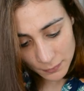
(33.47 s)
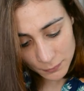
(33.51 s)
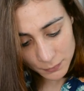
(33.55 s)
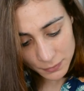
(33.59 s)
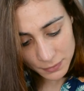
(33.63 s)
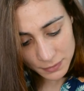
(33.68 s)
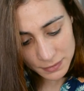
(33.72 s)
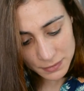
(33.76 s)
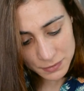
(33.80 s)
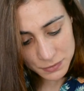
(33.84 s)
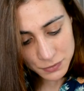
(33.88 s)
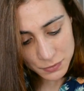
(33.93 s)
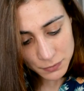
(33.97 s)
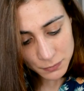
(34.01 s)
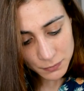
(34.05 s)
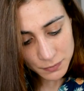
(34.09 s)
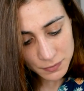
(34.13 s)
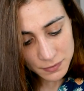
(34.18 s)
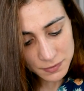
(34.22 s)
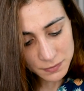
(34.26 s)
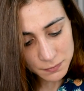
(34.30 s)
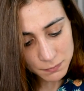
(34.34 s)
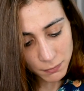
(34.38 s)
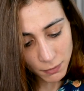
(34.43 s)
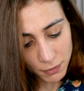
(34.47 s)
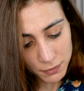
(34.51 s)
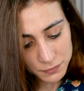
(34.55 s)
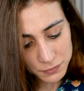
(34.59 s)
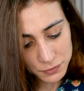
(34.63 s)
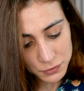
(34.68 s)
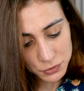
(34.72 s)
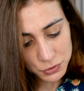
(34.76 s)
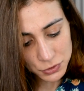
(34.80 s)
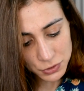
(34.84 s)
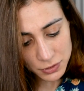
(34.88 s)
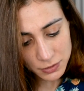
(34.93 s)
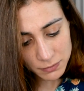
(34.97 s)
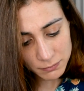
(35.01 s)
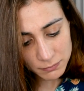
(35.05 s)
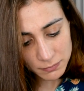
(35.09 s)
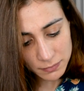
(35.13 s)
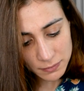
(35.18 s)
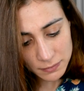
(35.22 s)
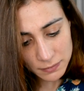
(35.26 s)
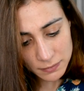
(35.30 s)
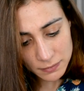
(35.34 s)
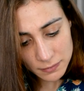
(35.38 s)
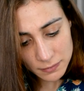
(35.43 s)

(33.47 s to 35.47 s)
We're gonna start with this Boxycharm